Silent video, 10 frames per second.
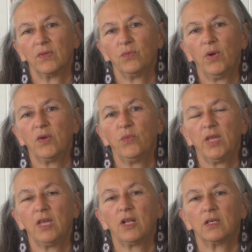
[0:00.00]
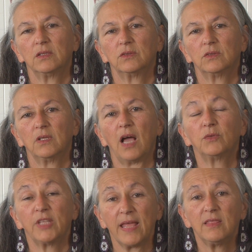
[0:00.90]
When we
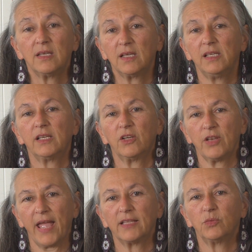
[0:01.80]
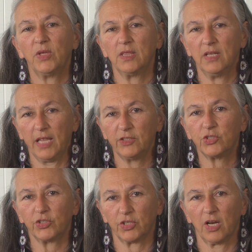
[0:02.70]
authentically connect with
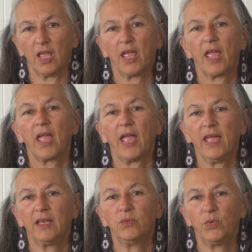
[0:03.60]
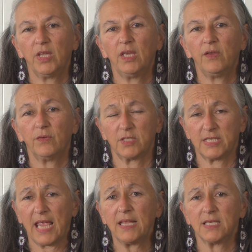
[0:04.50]
nature and we
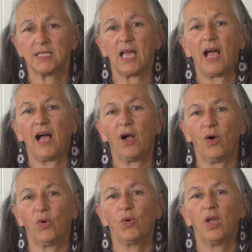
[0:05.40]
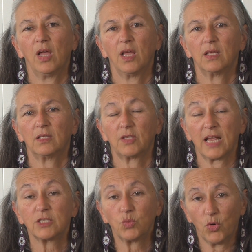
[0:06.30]
sense how
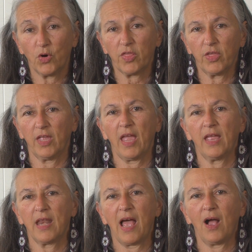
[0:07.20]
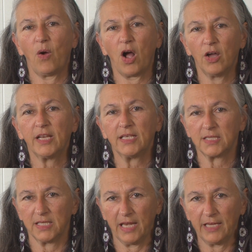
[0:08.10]
trustworthy and how
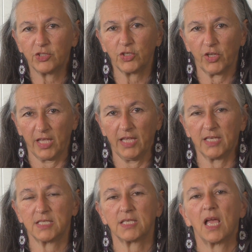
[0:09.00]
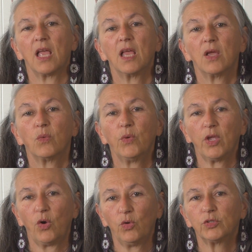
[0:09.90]
honest nature is,
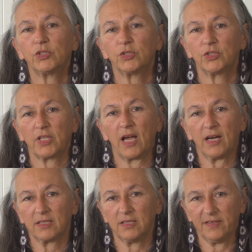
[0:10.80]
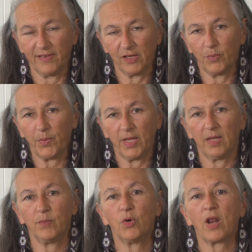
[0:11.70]
we also start
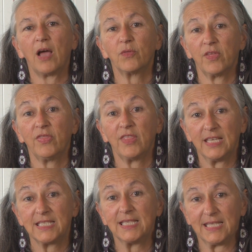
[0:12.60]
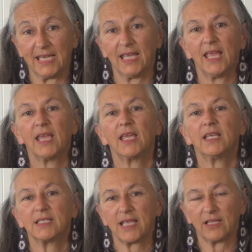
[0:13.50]
developing more authenticity
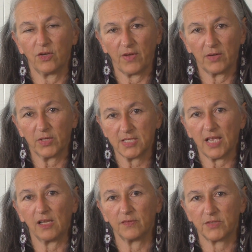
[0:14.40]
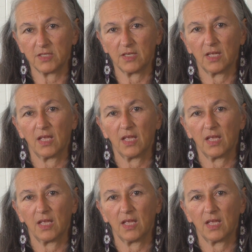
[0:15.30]
inside of ourselves.